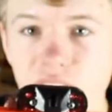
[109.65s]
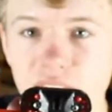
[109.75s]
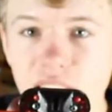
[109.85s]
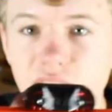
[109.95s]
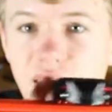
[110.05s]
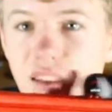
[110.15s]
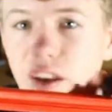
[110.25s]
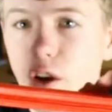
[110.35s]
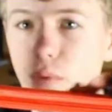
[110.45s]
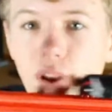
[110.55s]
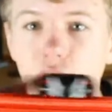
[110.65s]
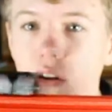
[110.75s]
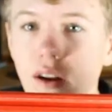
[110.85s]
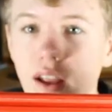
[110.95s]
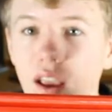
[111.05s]
And this is a linear rail
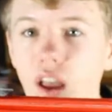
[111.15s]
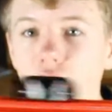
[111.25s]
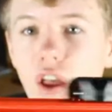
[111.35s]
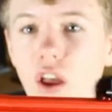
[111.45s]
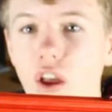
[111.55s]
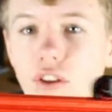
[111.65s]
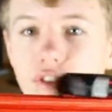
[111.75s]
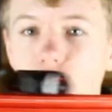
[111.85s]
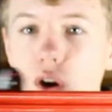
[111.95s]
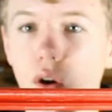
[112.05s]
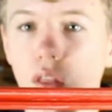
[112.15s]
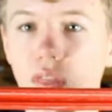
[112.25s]
already. So